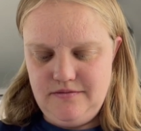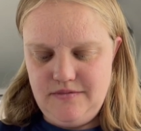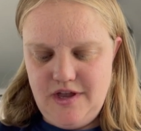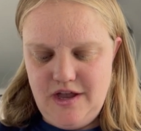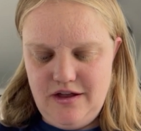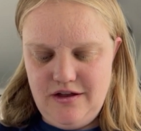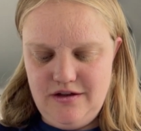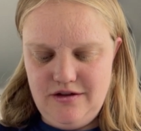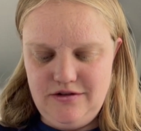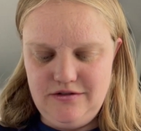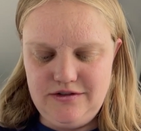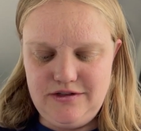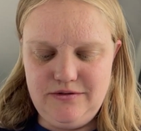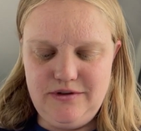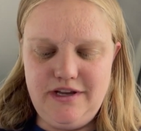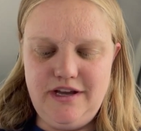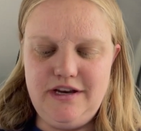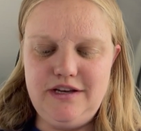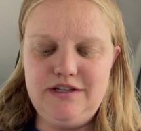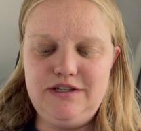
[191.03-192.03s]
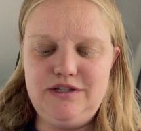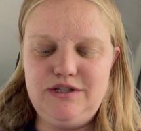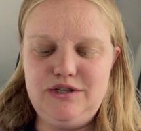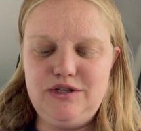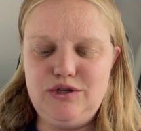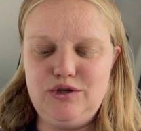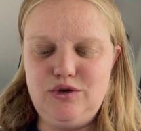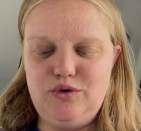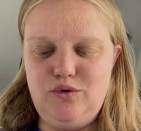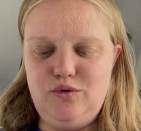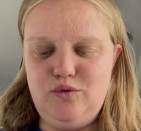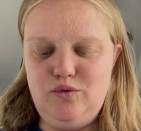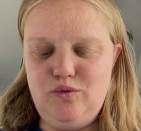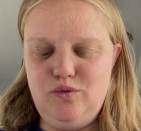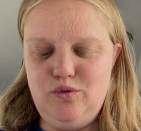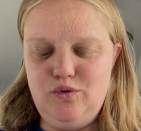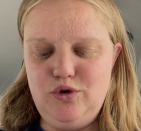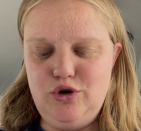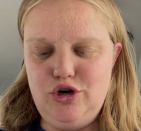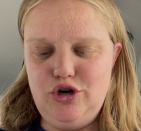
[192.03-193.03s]
Oh, so I got a
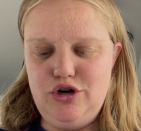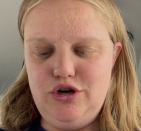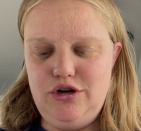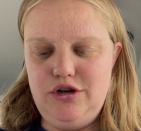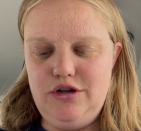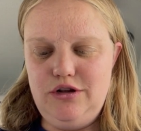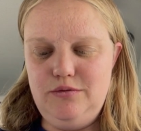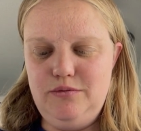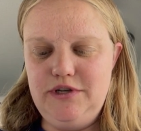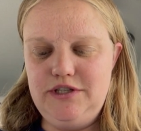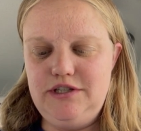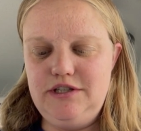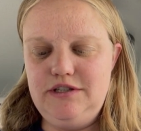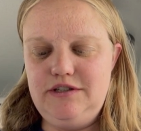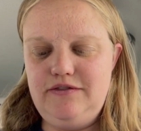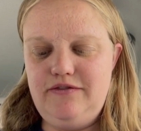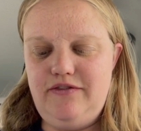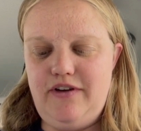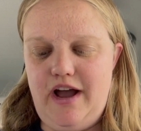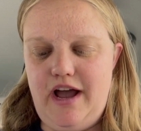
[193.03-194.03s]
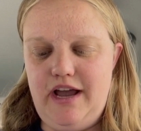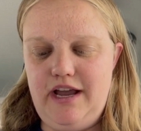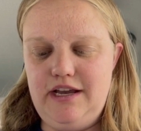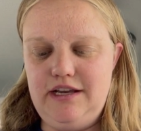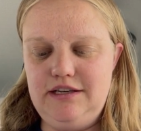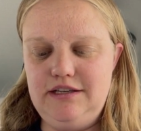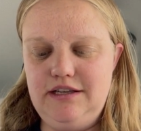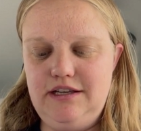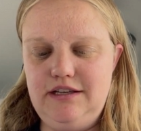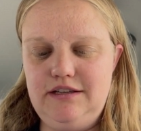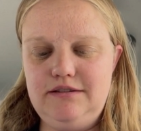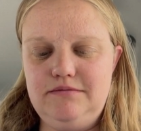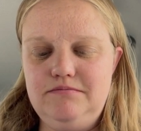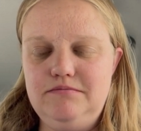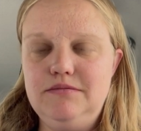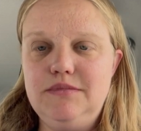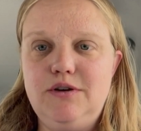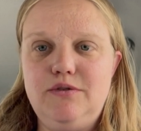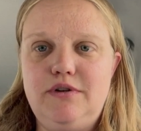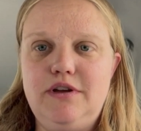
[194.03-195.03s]
squirrel, which is fine. Like,
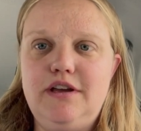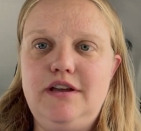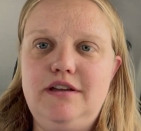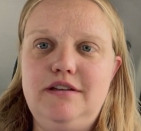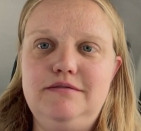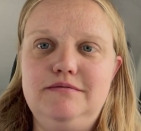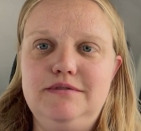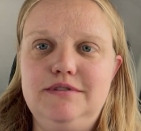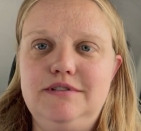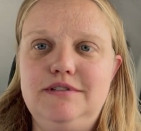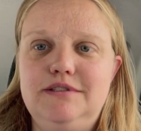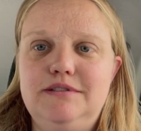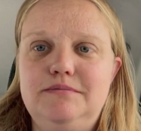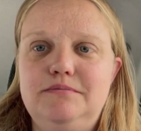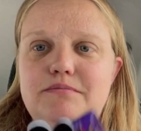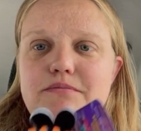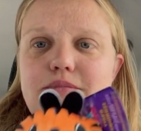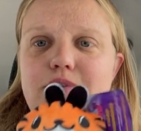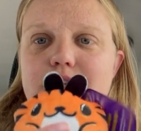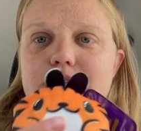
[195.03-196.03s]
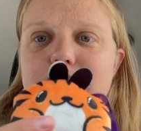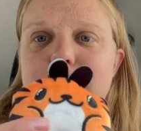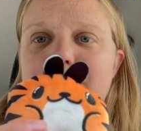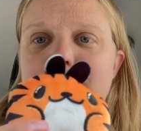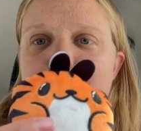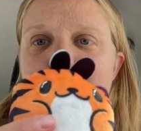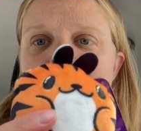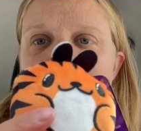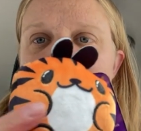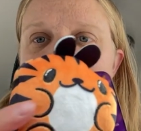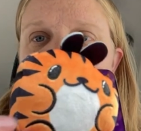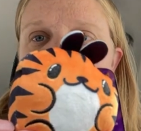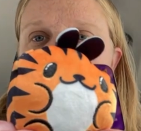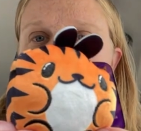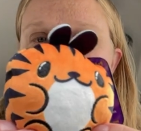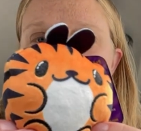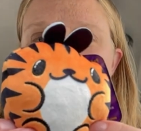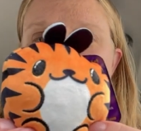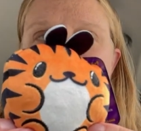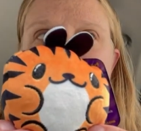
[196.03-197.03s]
okay, it's, you know, part of it.
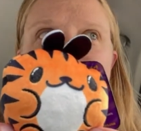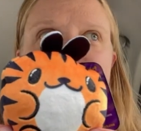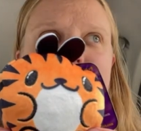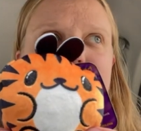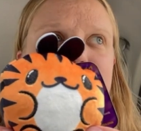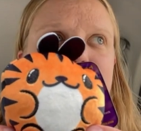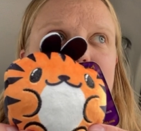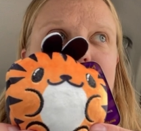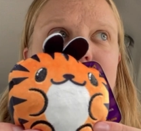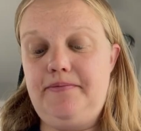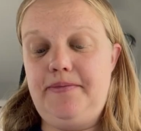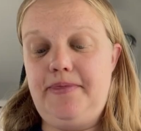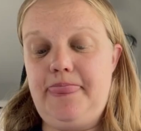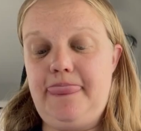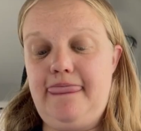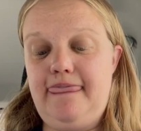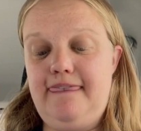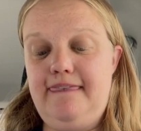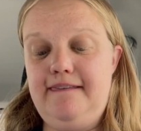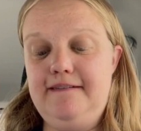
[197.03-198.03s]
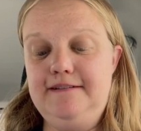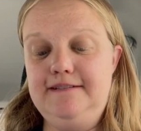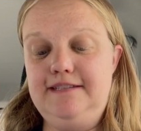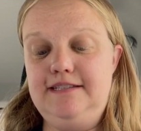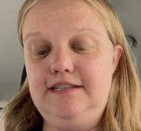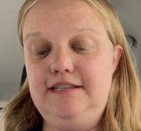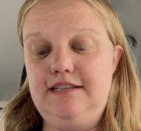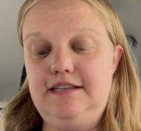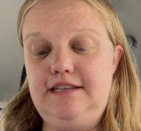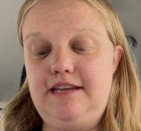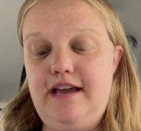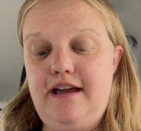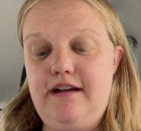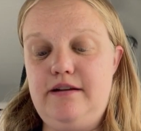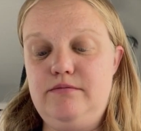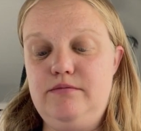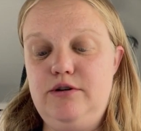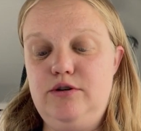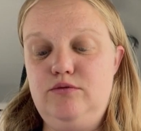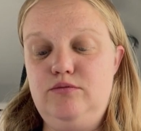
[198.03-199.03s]
It's tiger squirrel. So it says
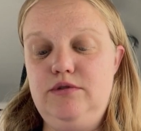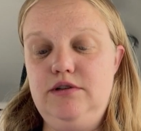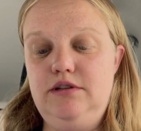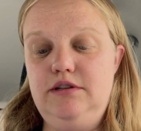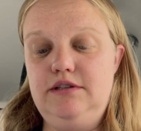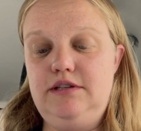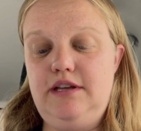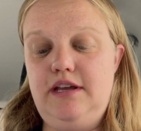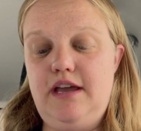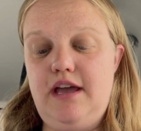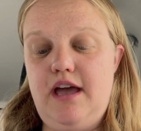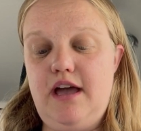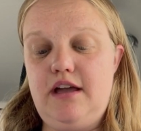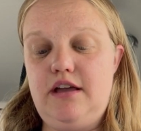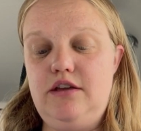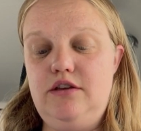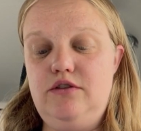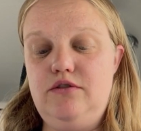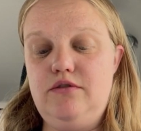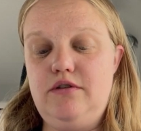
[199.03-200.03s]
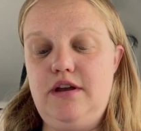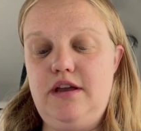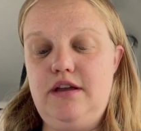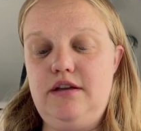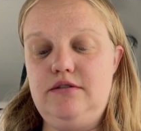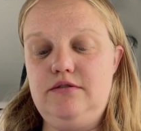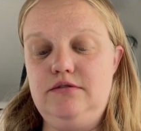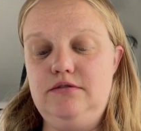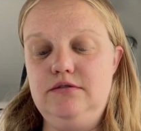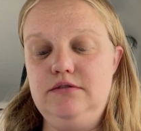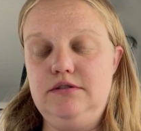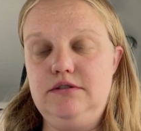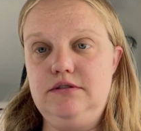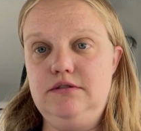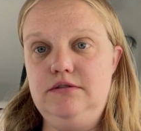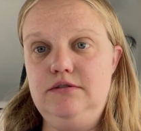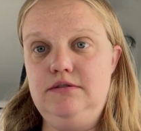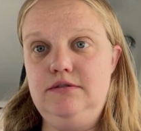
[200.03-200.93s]
attack mode will attack your ankles.